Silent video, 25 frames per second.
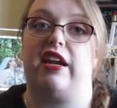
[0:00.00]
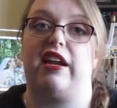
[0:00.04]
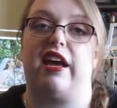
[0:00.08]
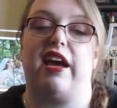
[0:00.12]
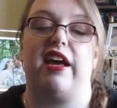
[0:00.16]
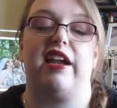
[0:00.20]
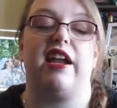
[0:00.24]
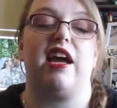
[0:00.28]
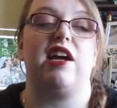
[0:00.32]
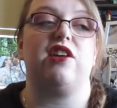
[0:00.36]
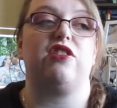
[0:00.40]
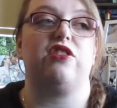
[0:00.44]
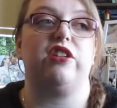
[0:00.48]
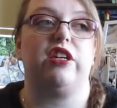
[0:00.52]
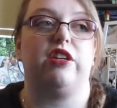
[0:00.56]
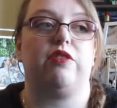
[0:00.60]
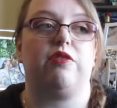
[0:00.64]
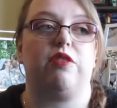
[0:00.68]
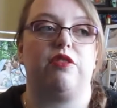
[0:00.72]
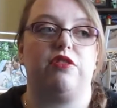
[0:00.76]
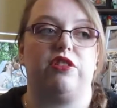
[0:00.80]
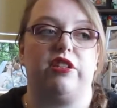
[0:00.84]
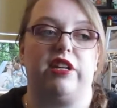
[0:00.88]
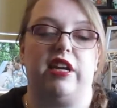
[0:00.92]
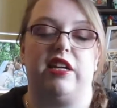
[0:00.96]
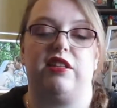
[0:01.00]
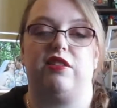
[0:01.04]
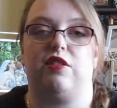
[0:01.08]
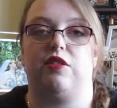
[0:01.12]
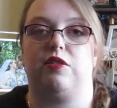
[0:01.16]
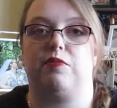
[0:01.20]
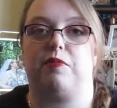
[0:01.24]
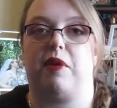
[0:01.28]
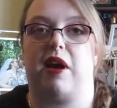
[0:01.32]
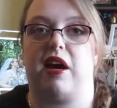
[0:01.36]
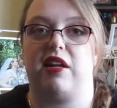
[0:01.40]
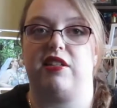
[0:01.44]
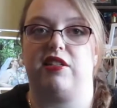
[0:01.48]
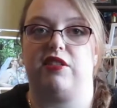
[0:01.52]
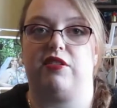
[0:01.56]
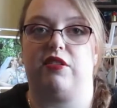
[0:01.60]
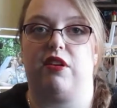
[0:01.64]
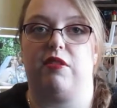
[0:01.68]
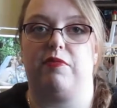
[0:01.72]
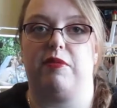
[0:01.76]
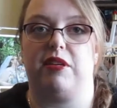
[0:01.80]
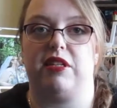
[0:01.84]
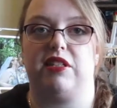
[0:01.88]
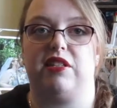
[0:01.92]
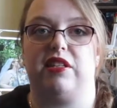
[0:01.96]
I had actually crocheted those pot
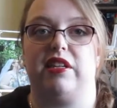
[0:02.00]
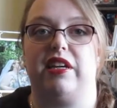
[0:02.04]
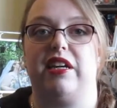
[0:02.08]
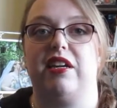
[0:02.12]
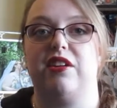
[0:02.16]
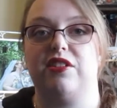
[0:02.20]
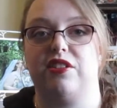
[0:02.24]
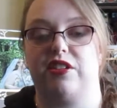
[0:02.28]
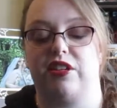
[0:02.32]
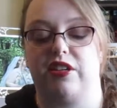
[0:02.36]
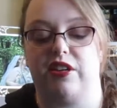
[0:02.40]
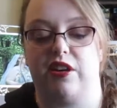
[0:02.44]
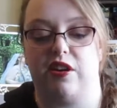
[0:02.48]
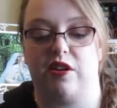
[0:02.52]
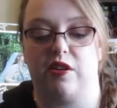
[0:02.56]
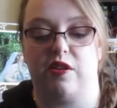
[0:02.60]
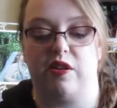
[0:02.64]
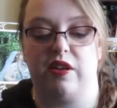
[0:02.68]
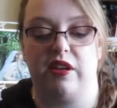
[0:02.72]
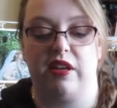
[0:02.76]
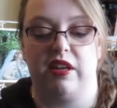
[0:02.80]
scrubbies years ago.